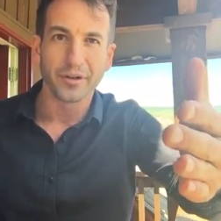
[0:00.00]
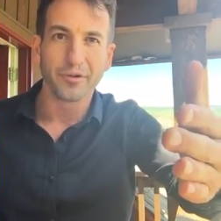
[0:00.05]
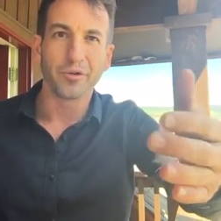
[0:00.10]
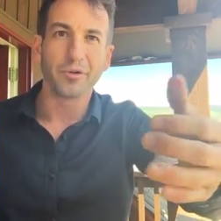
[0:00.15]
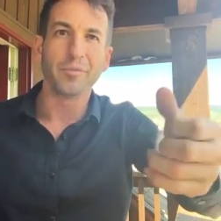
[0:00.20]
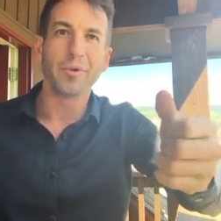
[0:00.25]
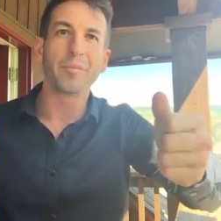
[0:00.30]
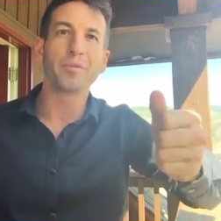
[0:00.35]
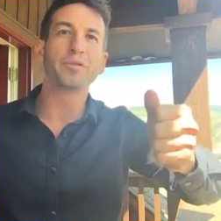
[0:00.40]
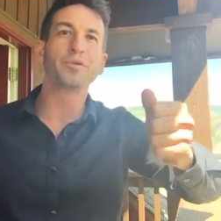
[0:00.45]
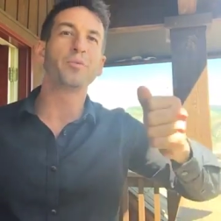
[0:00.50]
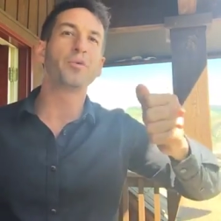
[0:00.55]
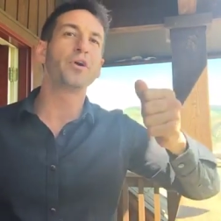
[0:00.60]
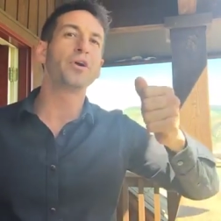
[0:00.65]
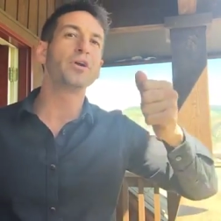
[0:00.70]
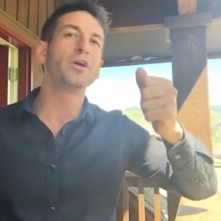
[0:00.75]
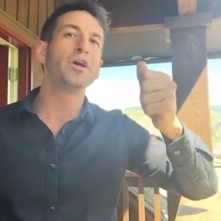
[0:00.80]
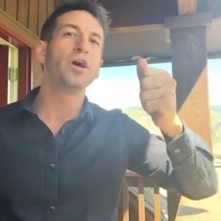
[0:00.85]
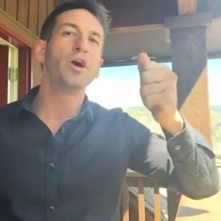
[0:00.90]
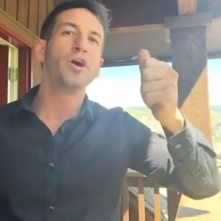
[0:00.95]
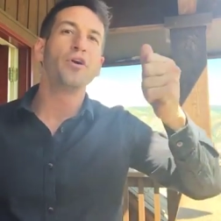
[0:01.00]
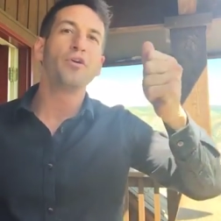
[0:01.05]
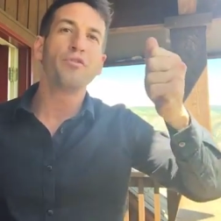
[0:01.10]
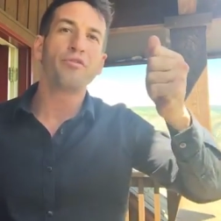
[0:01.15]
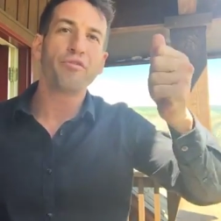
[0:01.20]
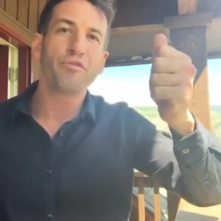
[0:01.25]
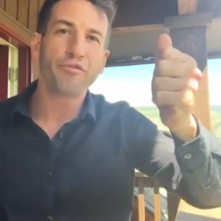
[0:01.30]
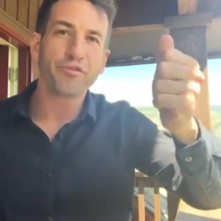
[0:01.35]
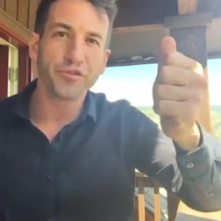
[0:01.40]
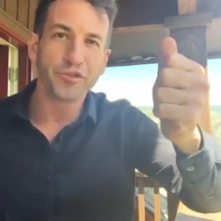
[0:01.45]
remember the word
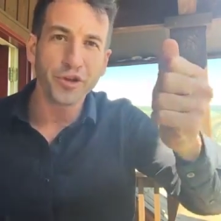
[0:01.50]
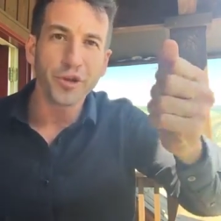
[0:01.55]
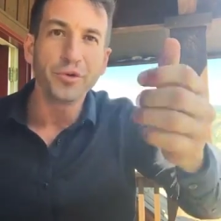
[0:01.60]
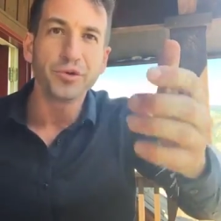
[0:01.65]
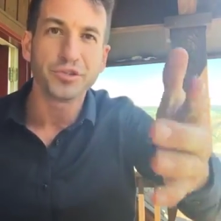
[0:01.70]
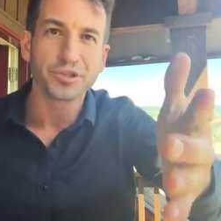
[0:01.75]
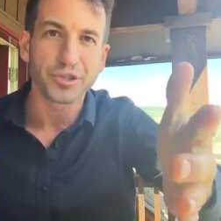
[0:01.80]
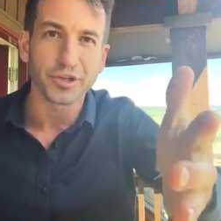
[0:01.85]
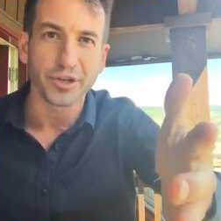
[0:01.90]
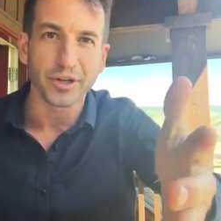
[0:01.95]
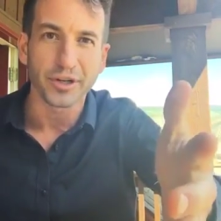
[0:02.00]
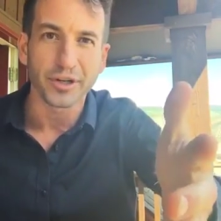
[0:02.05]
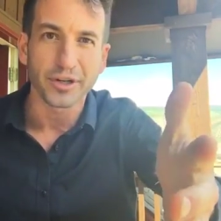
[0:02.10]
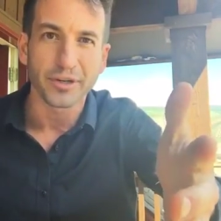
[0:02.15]
future.